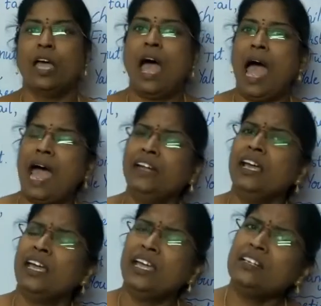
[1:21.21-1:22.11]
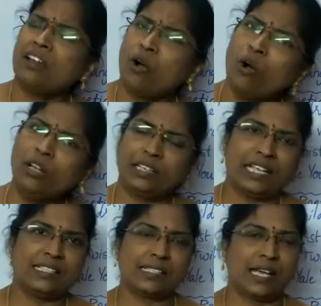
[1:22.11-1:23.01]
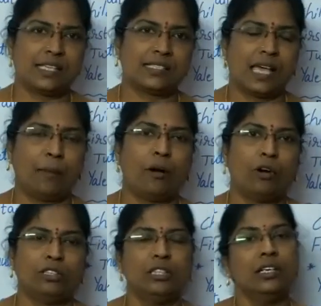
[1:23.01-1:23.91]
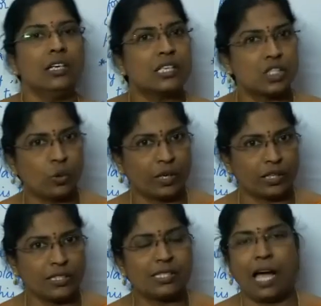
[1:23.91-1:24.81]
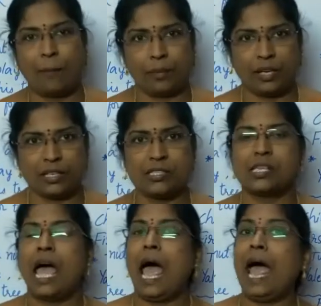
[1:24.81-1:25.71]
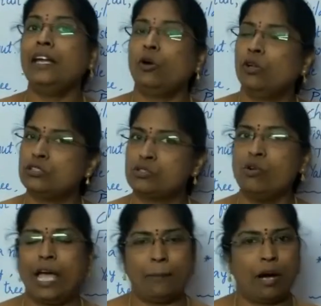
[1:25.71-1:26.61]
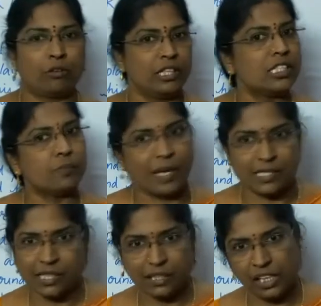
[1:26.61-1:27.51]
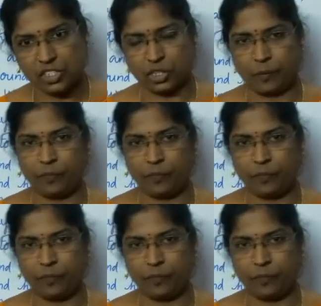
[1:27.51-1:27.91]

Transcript: And it all tells us about the squirrel's appearance and also about its basic nature.